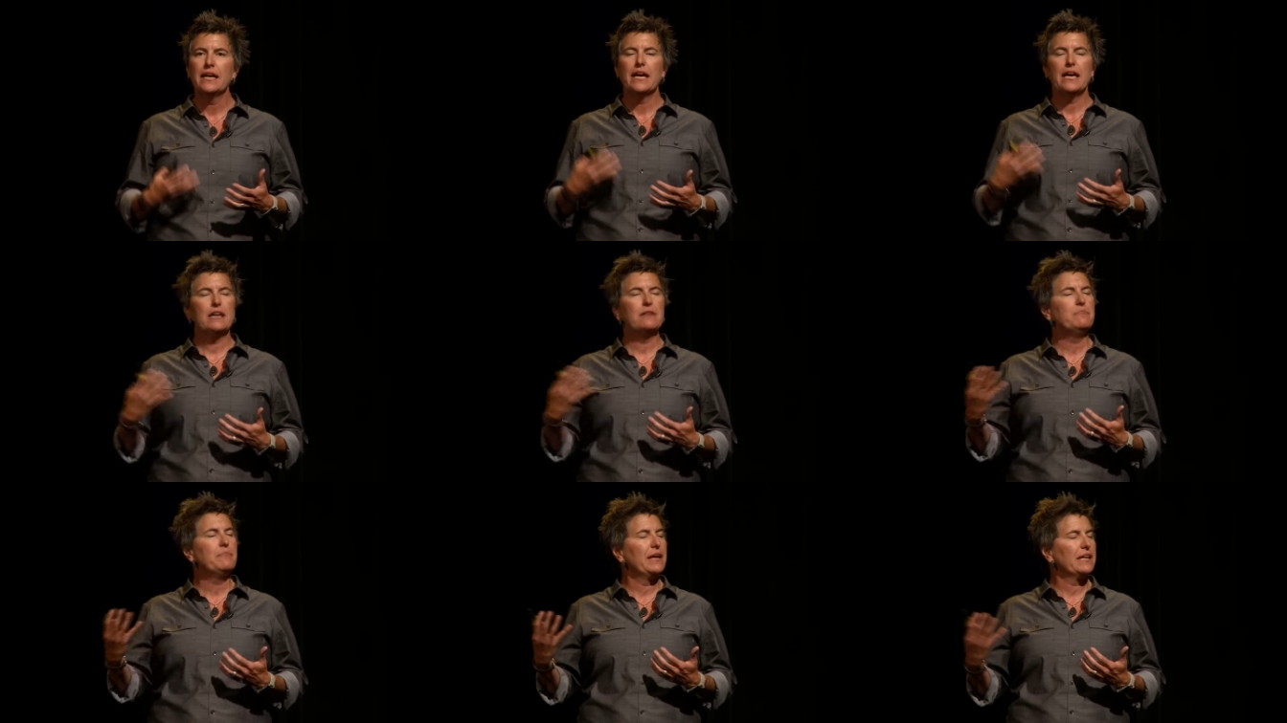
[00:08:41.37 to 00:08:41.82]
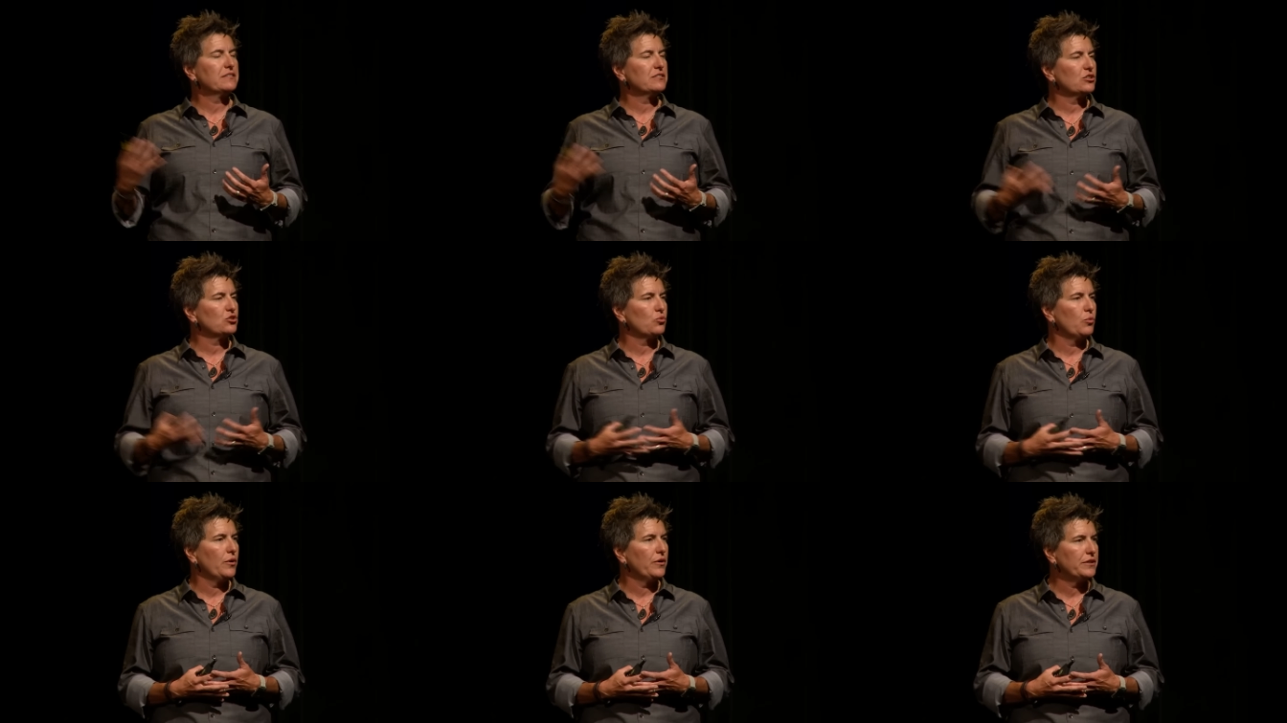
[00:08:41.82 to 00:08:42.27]
it makes
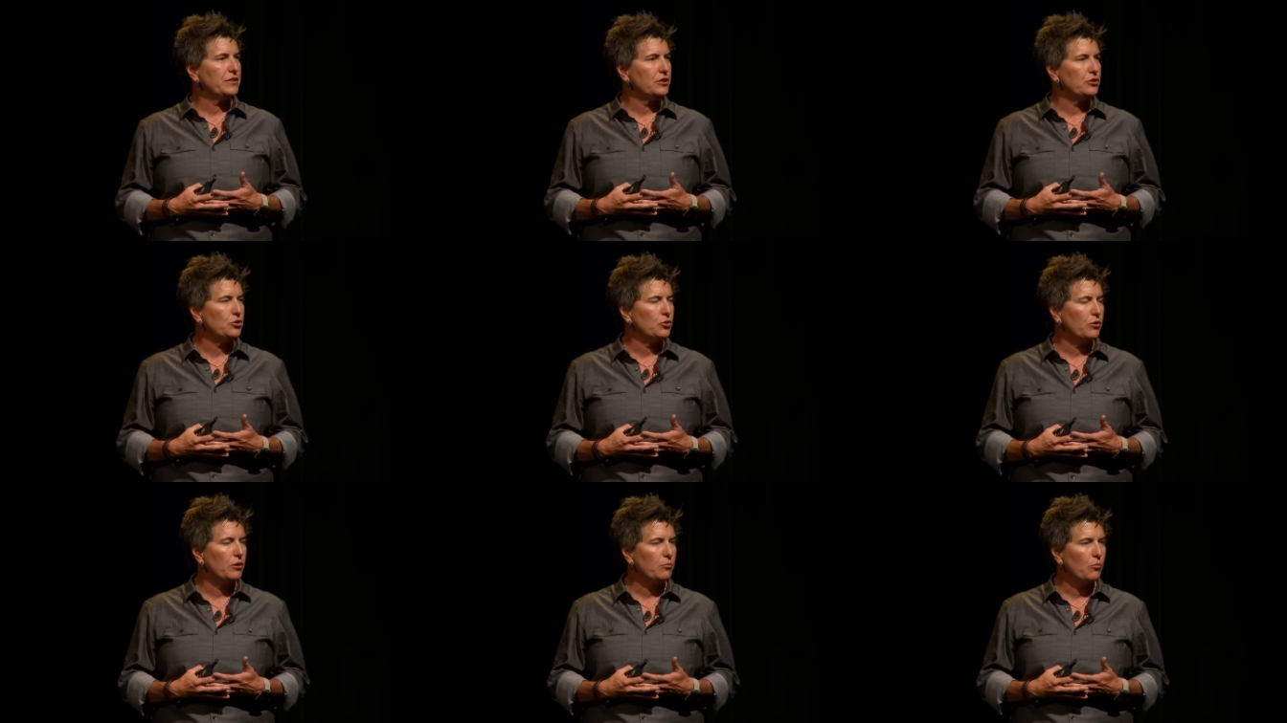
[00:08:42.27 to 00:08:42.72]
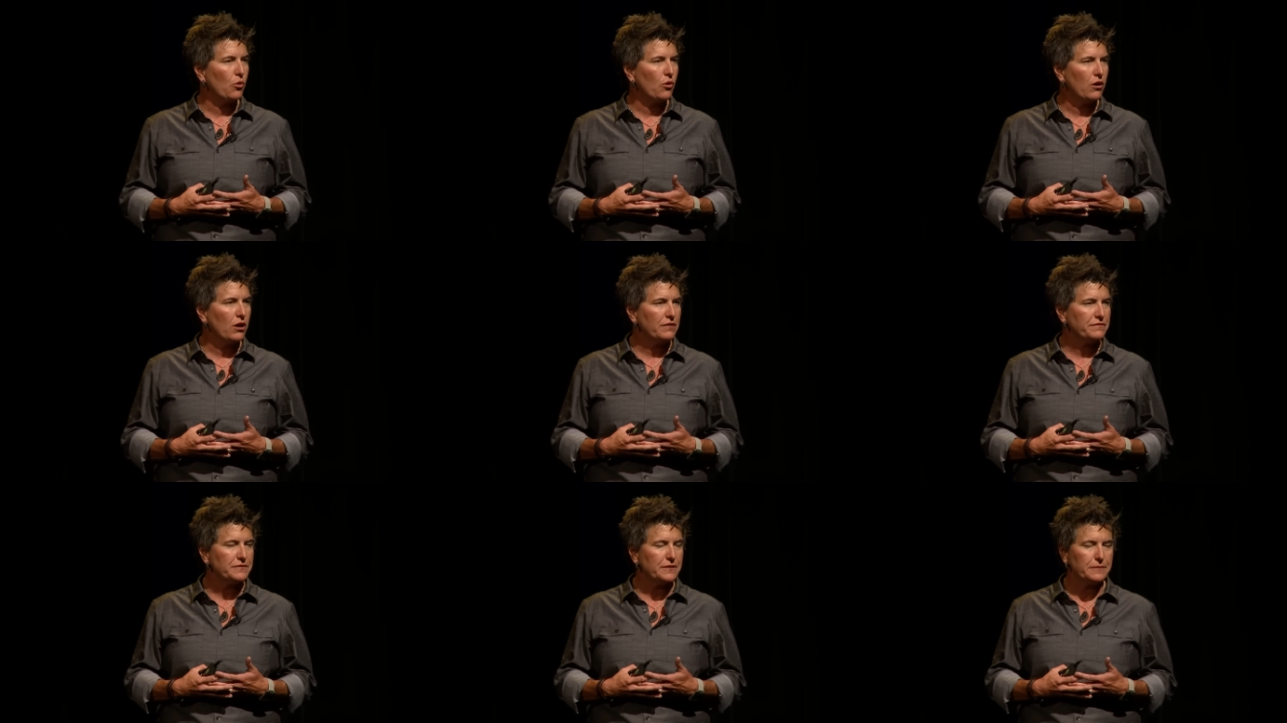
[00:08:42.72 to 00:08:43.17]
us willing to do it more
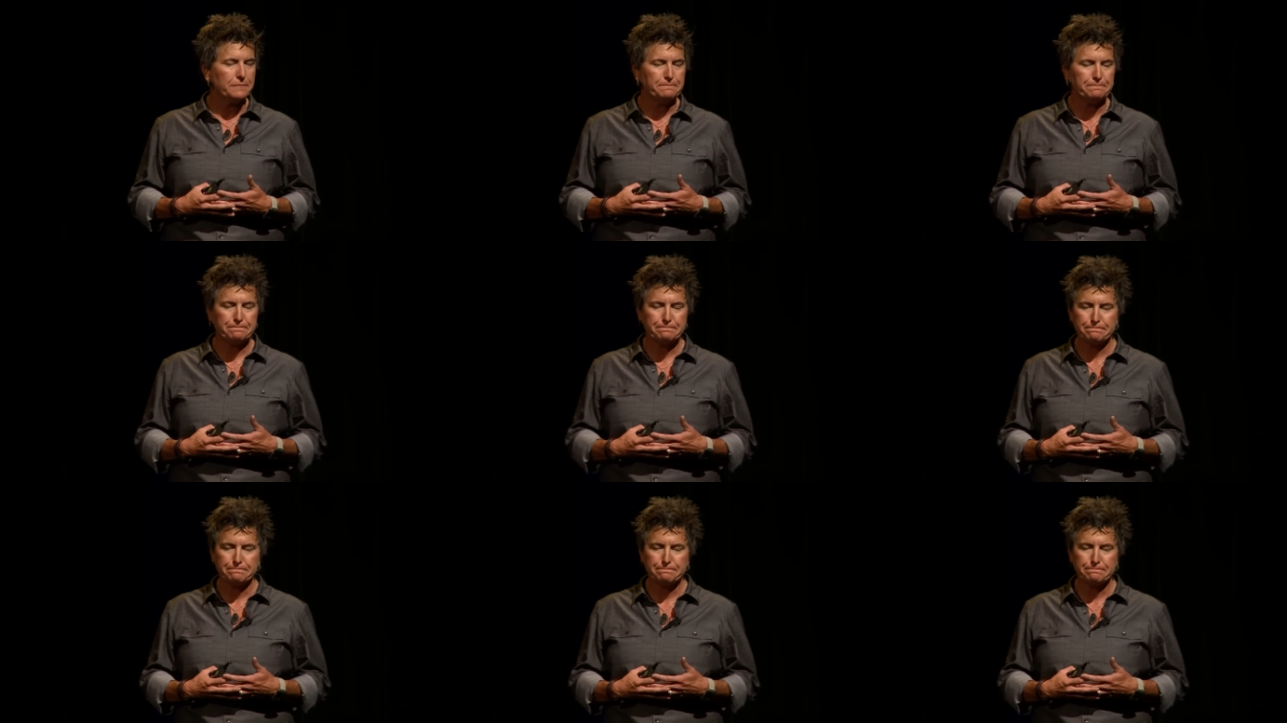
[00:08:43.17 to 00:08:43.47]
often.